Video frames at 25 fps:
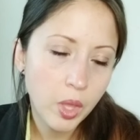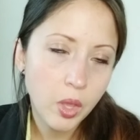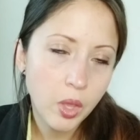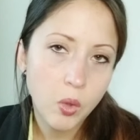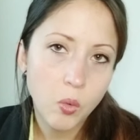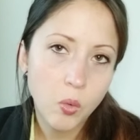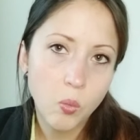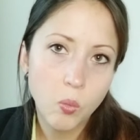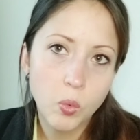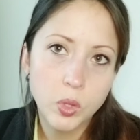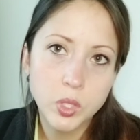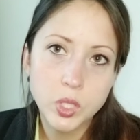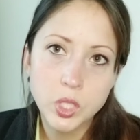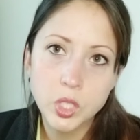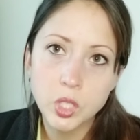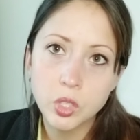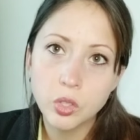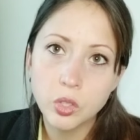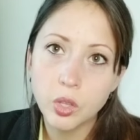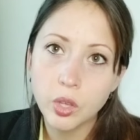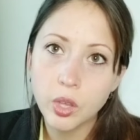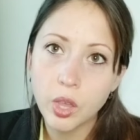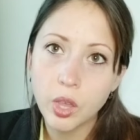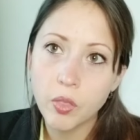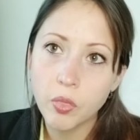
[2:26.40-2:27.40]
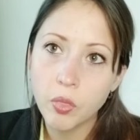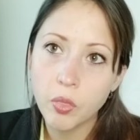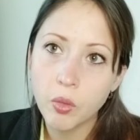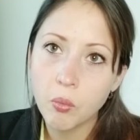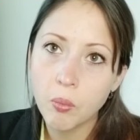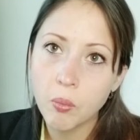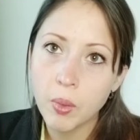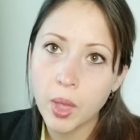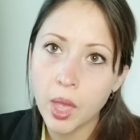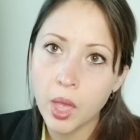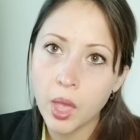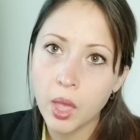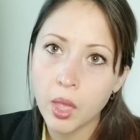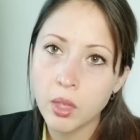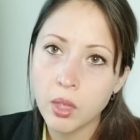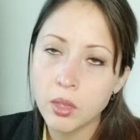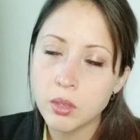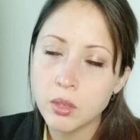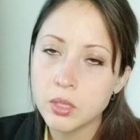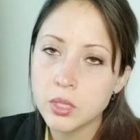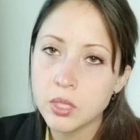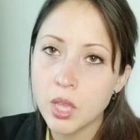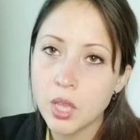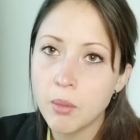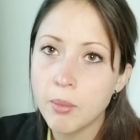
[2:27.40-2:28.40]
want to look at the
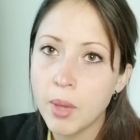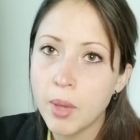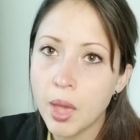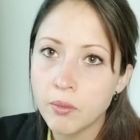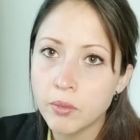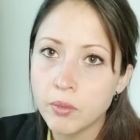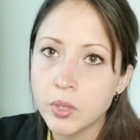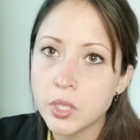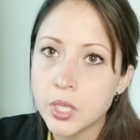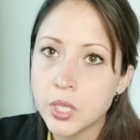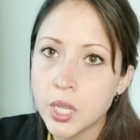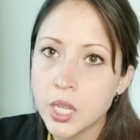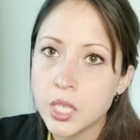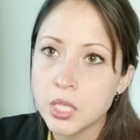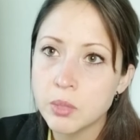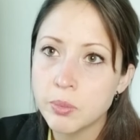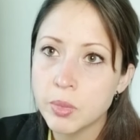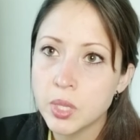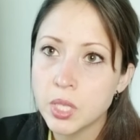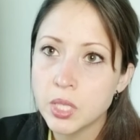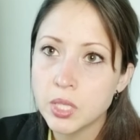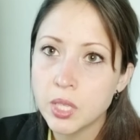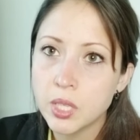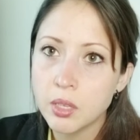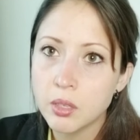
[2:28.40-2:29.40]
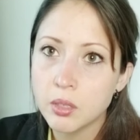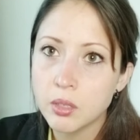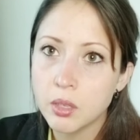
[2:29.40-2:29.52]
way some advertisements